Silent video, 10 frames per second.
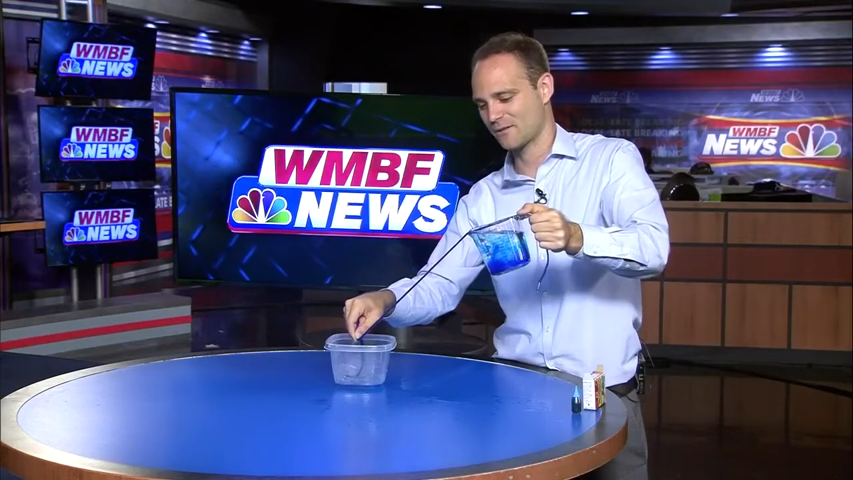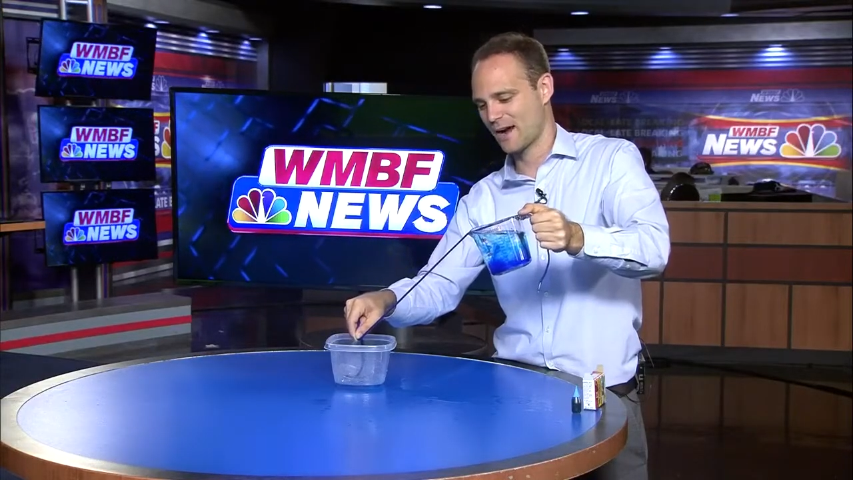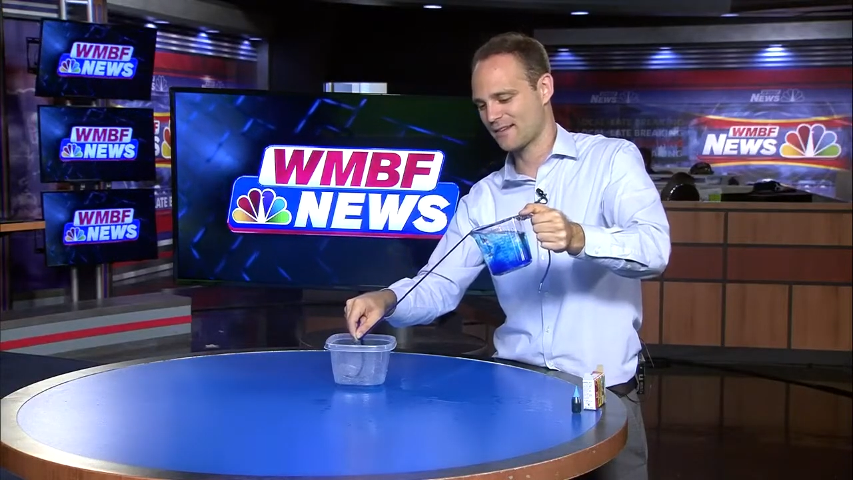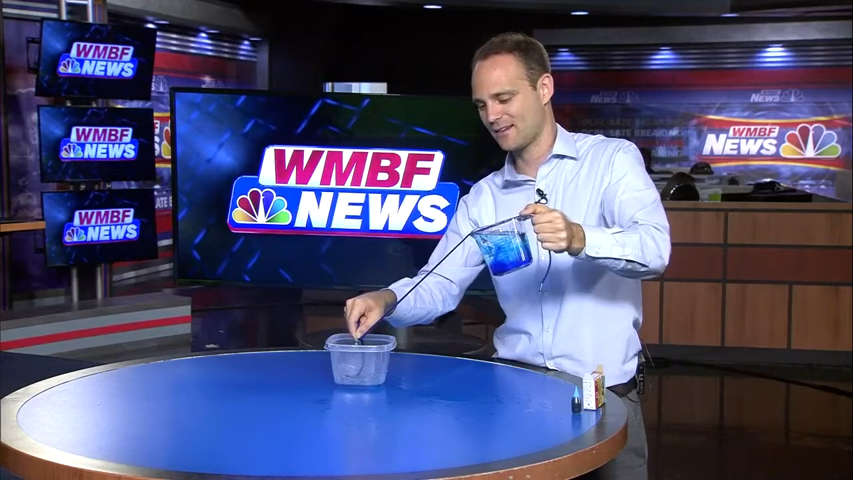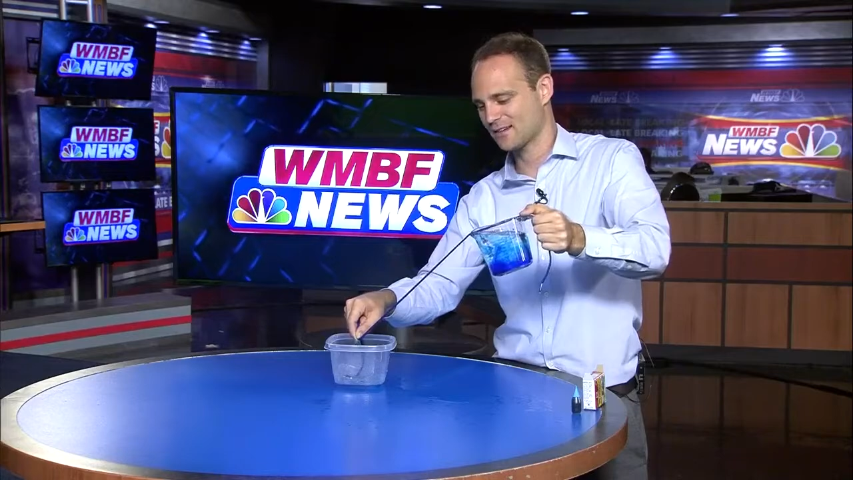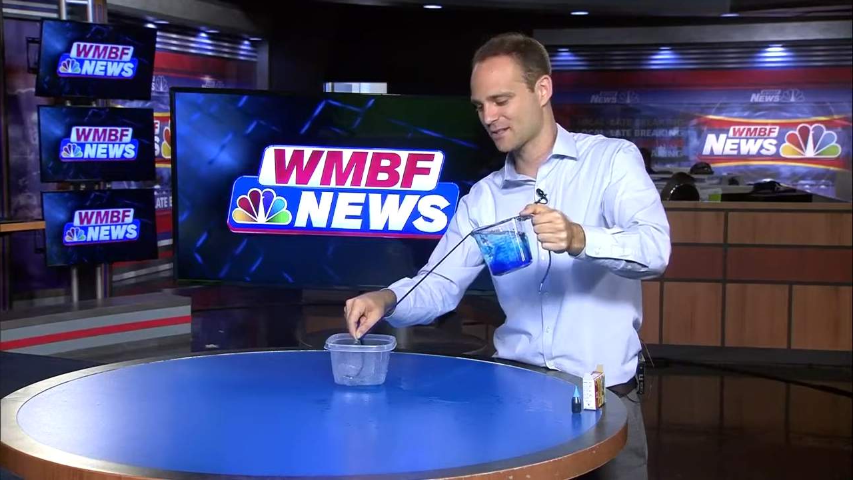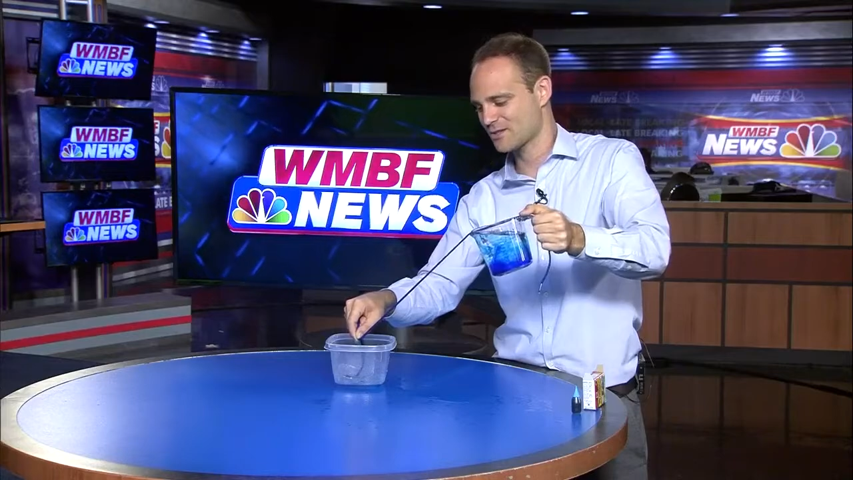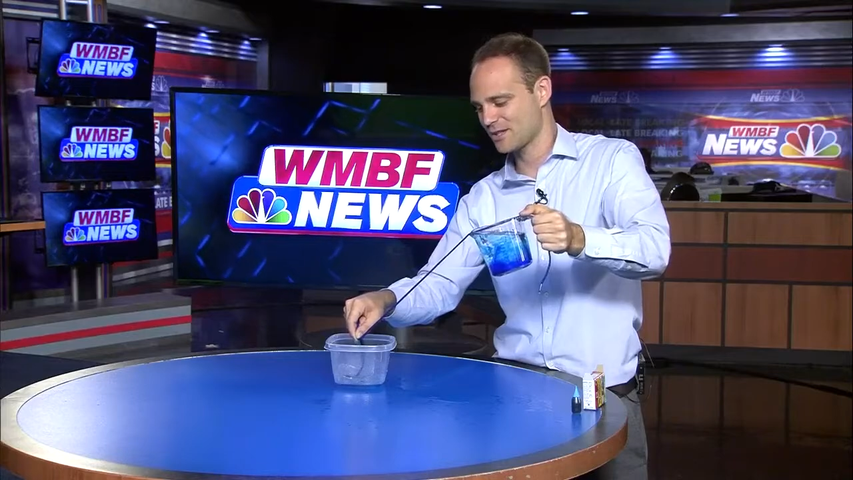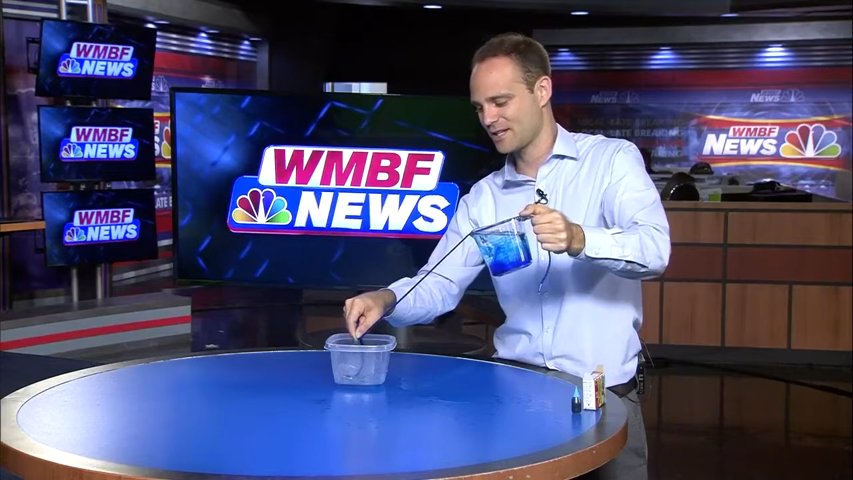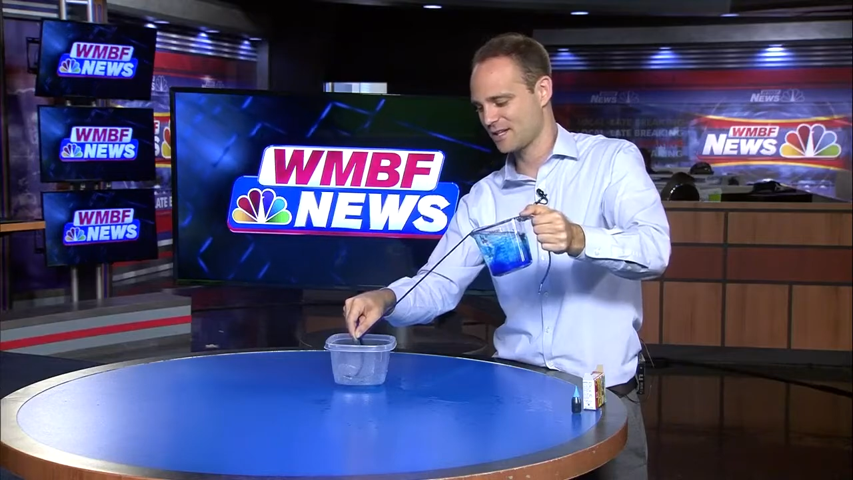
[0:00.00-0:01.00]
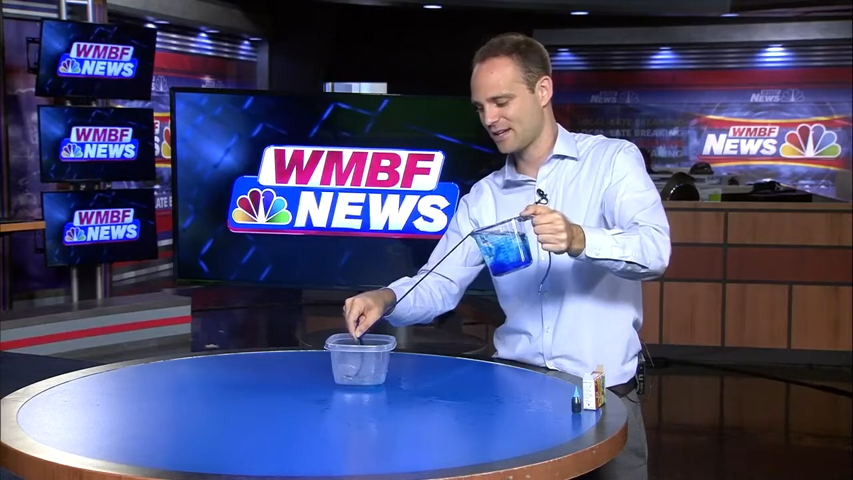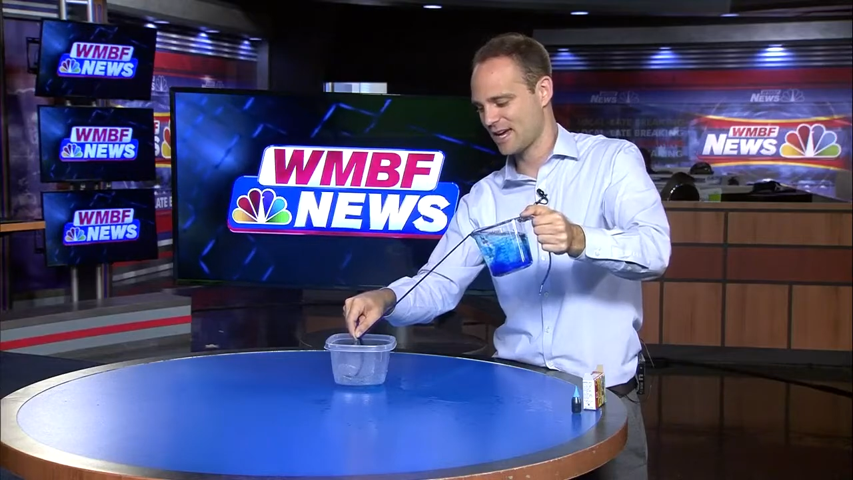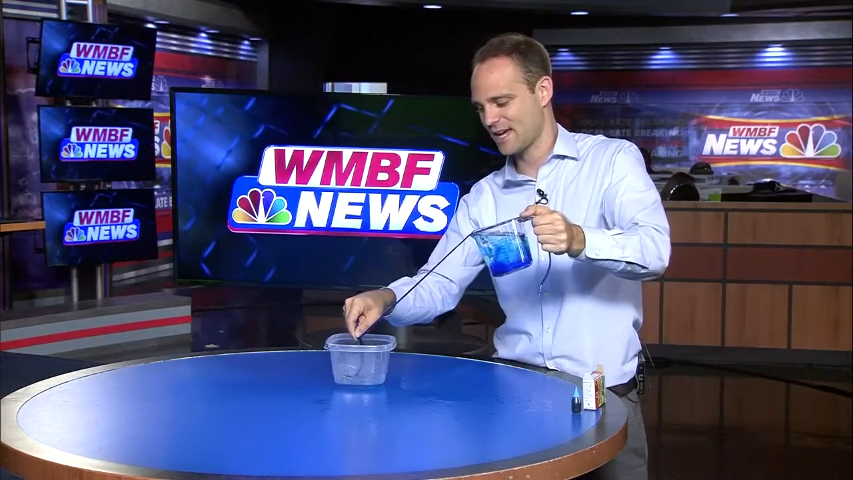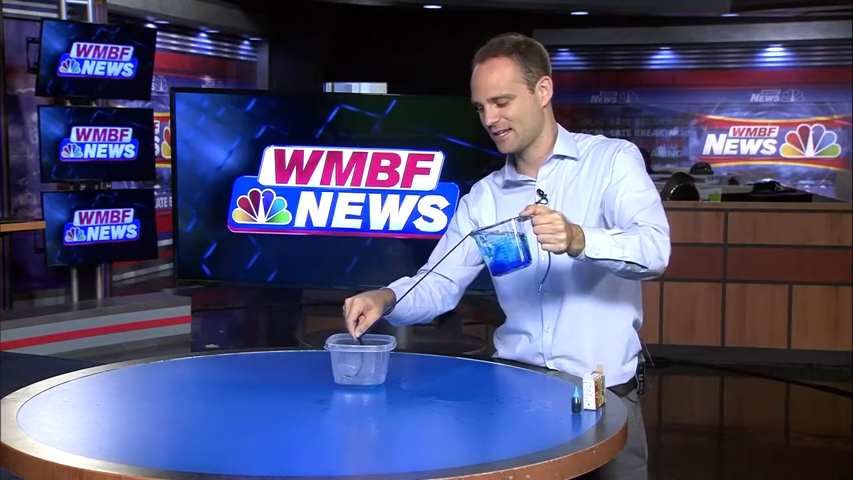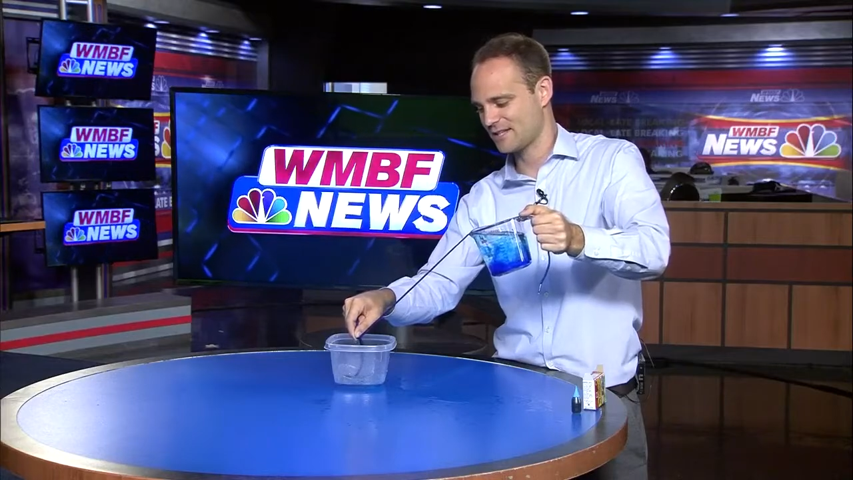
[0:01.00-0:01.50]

right along the string and